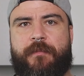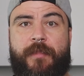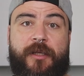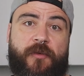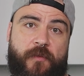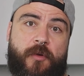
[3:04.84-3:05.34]

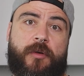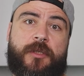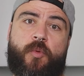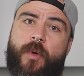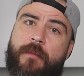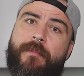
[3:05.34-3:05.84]
but of
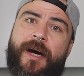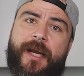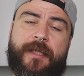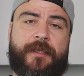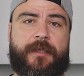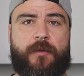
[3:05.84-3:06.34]
course well
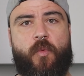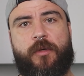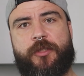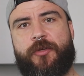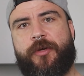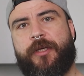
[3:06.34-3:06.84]
balanced,
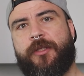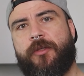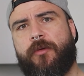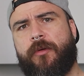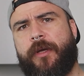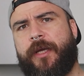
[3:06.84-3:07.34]
what you can
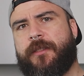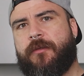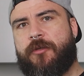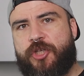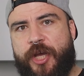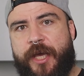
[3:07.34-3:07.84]
do is
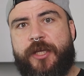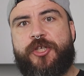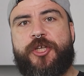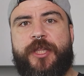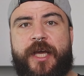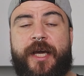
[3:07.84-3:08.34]
to
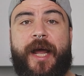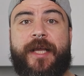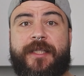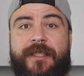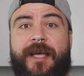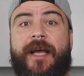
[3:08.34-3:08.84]
change the
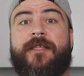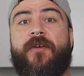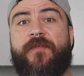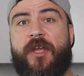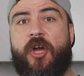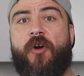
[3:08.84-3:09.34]
grind size
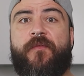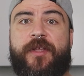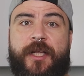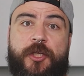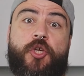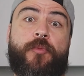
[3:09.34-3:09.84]
of the coffee
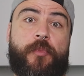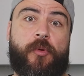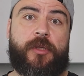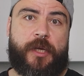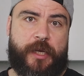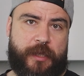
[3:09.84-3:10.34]
that you
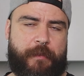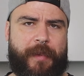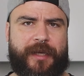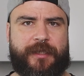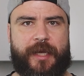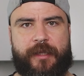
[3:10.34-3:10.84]
put in the
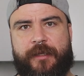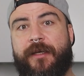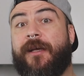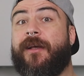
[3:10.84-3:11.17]
basket.